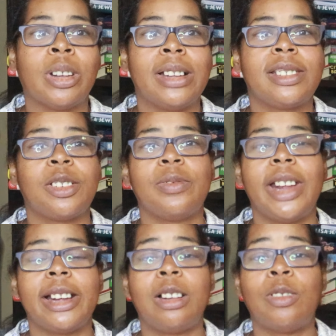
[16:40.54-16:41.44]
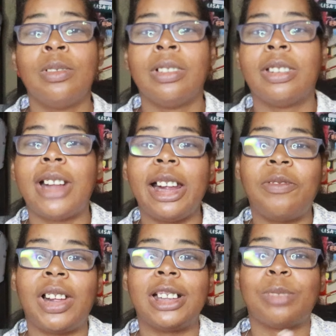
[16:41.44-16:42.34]
And so now
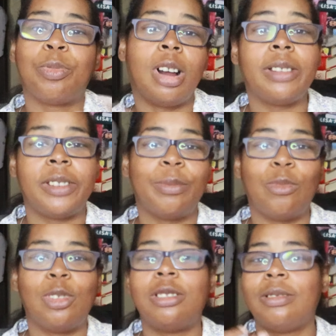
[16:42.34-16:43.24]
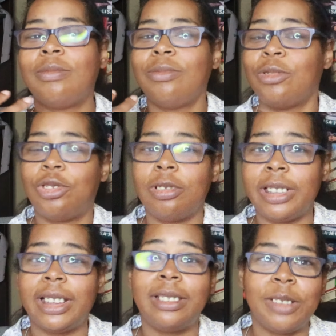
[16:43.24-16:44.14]
life has brought them. Well,
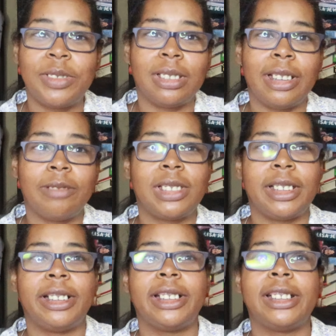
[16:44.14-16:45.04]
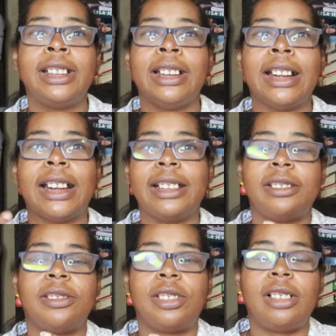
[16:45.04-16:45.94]
Julian lives in Lake Wisteria,
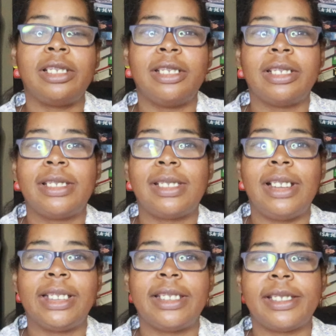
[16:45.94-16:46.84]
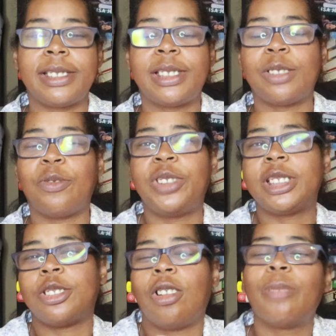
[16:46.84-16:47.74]
and Dahlia is like this
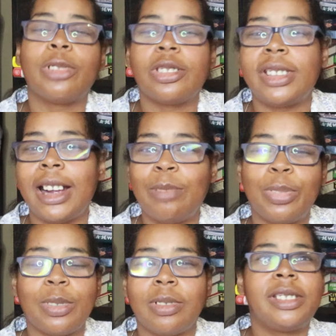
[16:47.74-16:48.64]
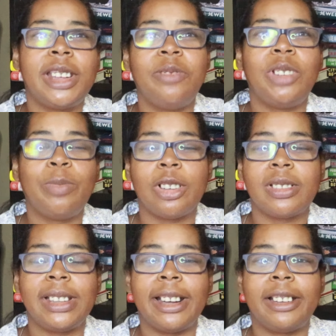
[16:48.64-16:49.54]
fixer upper type TV
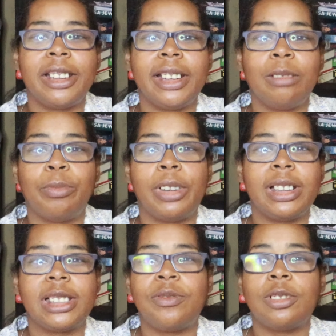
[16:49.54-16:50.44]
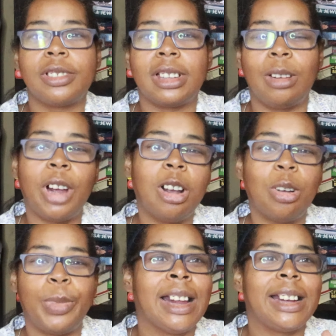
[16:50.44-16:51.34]
personality, but is forced to come
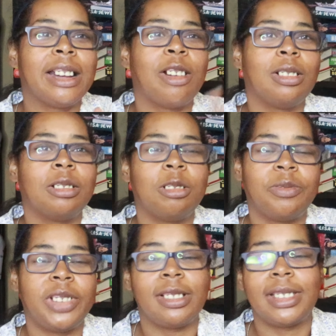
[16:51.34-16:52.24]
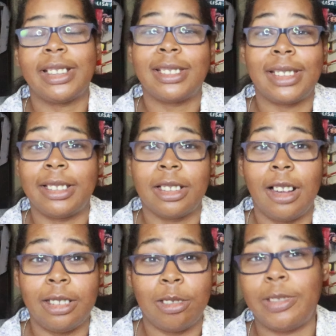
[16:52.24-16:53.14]
home. And her and her fiance decide to
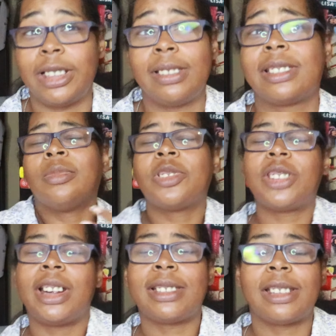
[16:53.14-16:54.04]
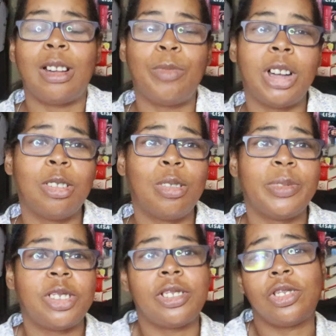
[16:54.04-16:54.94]
call it quits. She has to come
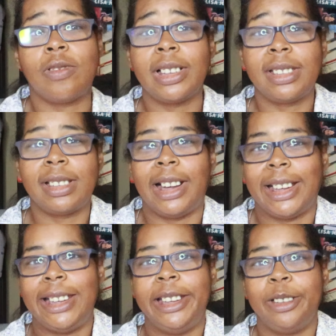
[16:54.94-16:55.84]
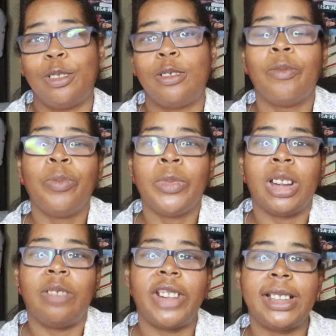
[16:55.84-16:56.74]
home, and she's trying to like heal
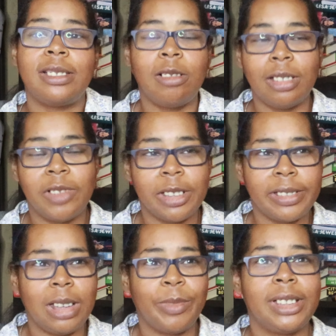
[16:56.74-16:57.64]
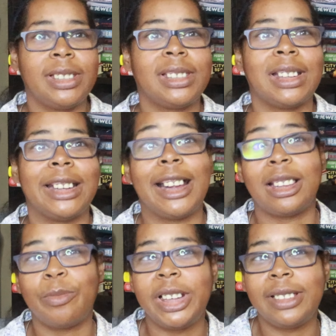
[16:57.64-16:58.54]
and face all of her demons. And
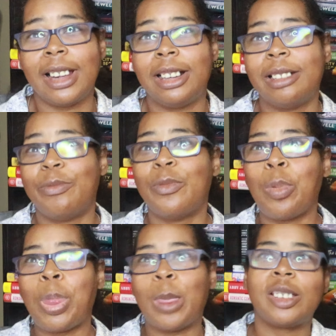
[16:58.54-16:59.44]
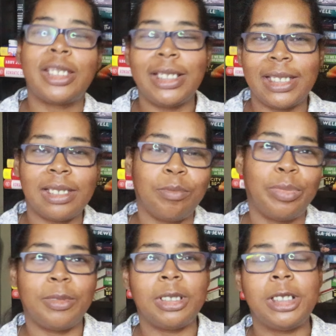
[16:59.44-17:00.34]
at the meantime, she's
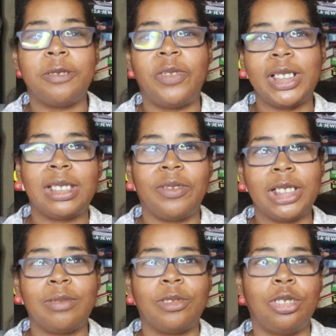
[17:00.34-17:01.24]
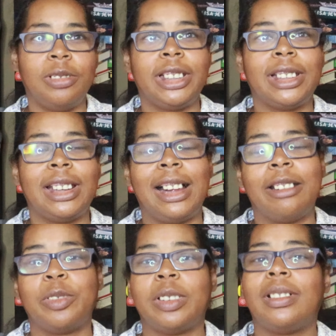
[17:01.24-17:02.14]
face to face with Julian.
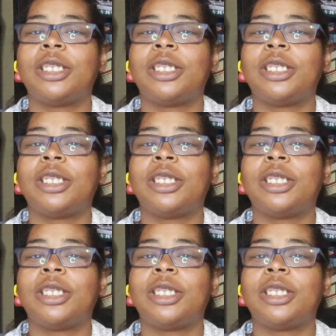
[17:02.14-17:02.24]
I don't know.